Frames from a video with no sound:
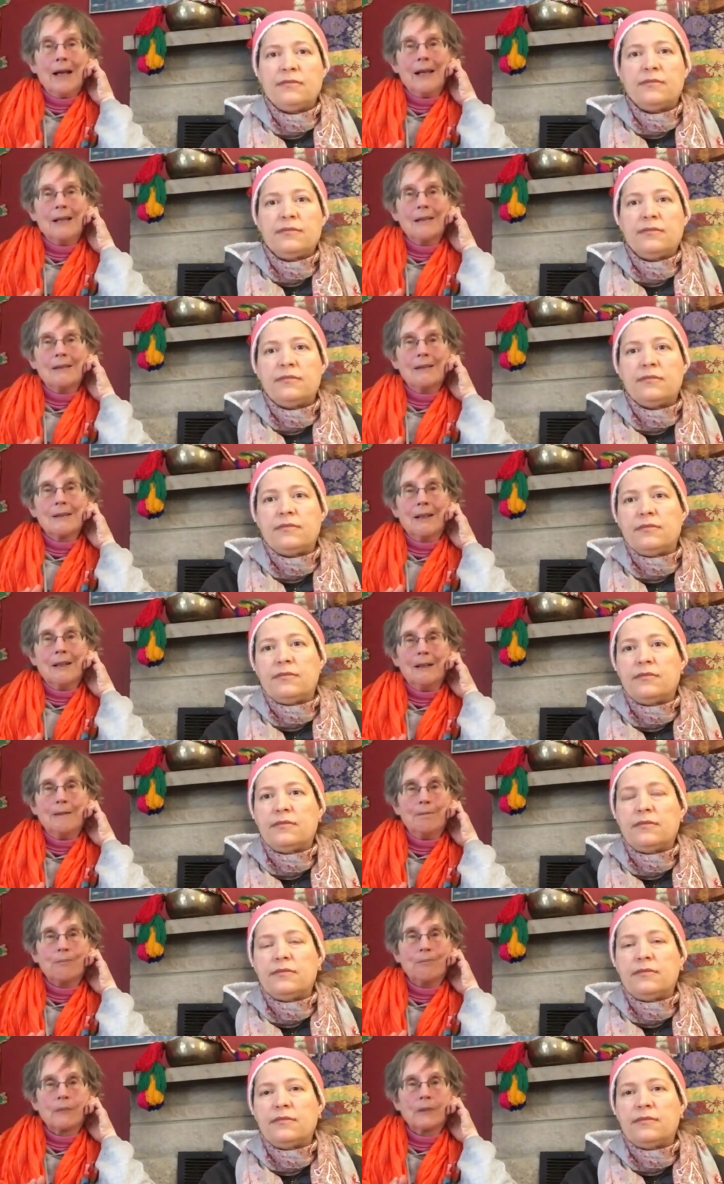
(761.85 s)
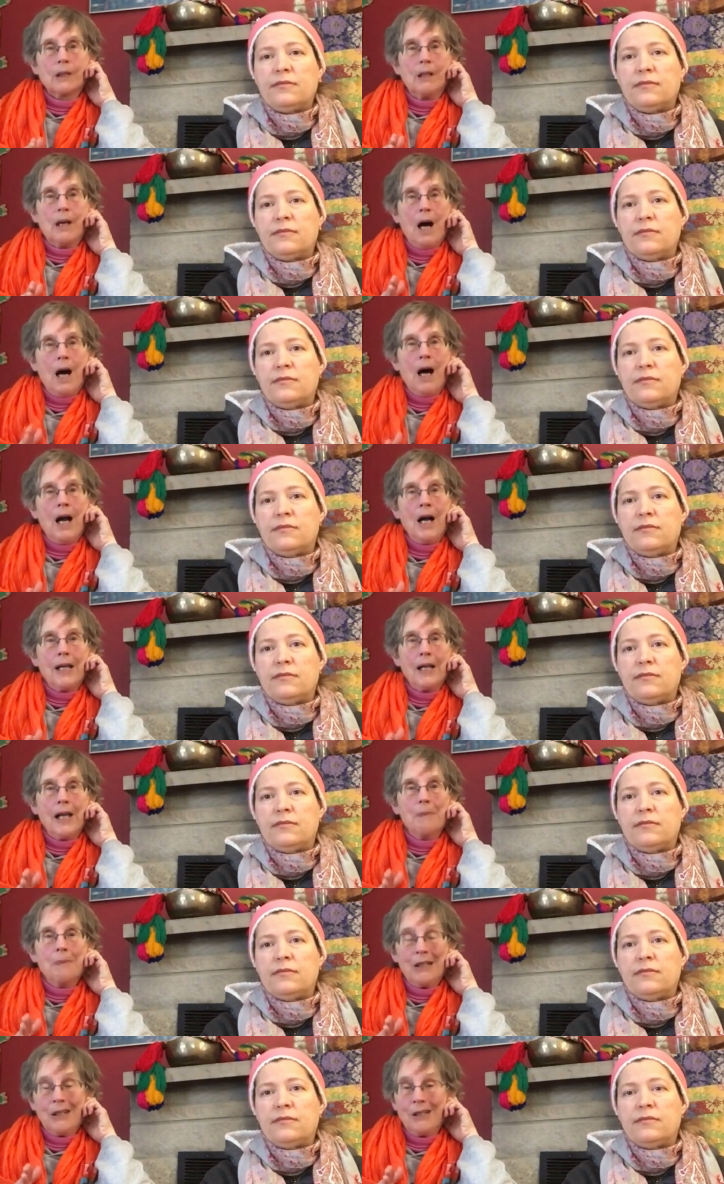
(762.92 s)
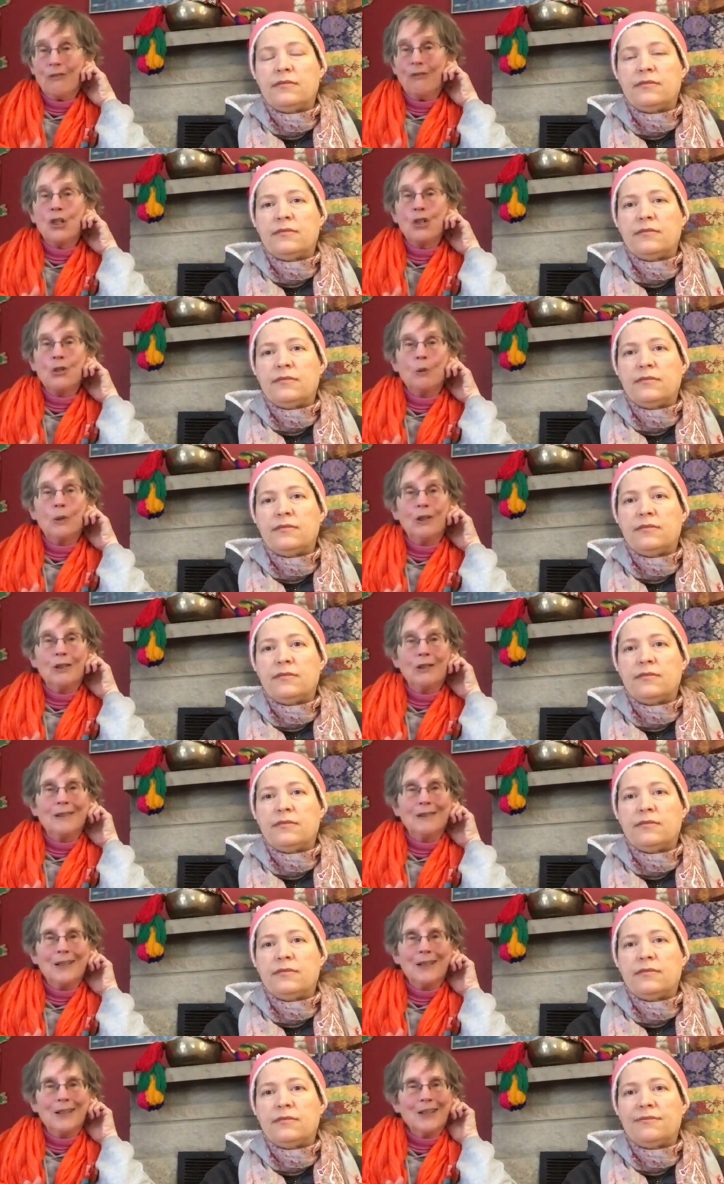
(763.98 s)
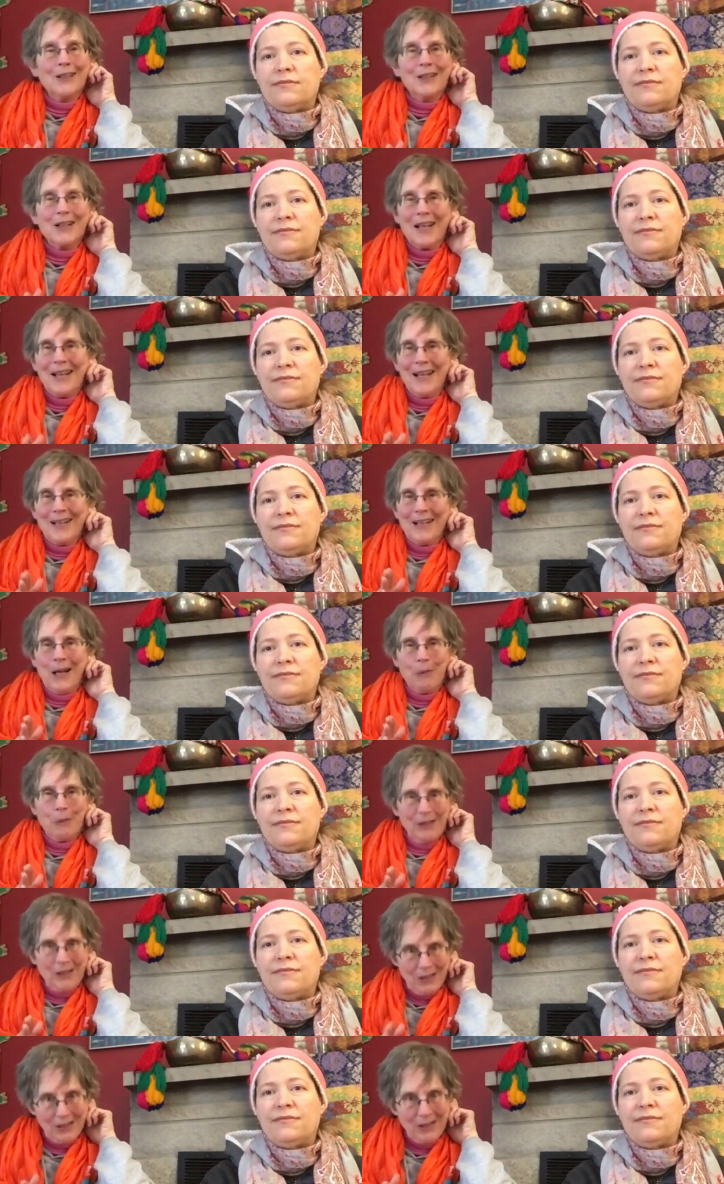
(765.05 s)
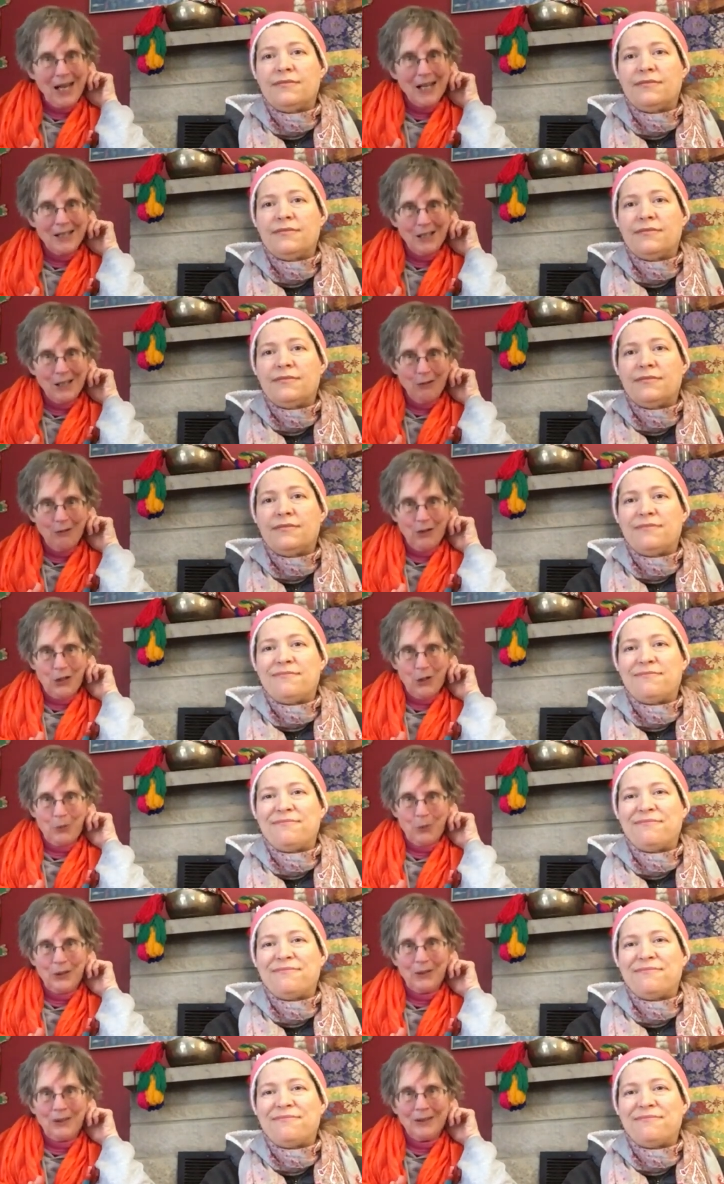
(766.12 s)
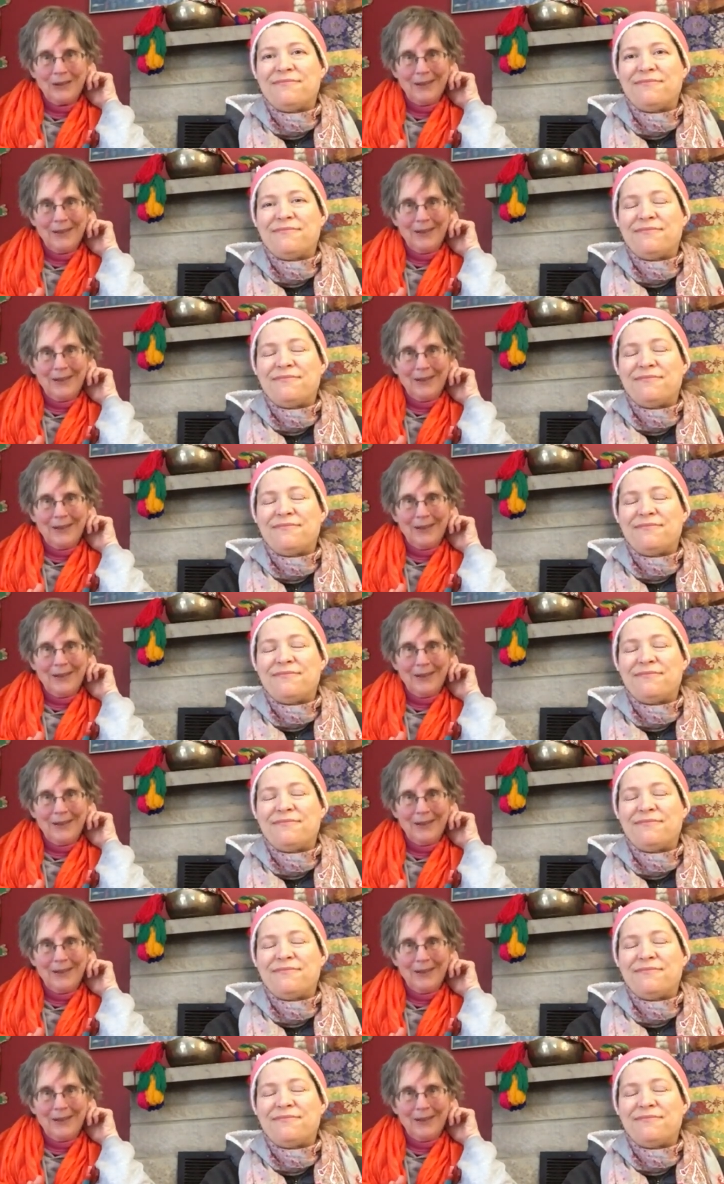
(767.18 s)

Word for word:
Speaker 1: And um, I am an individual and I want to stay an individual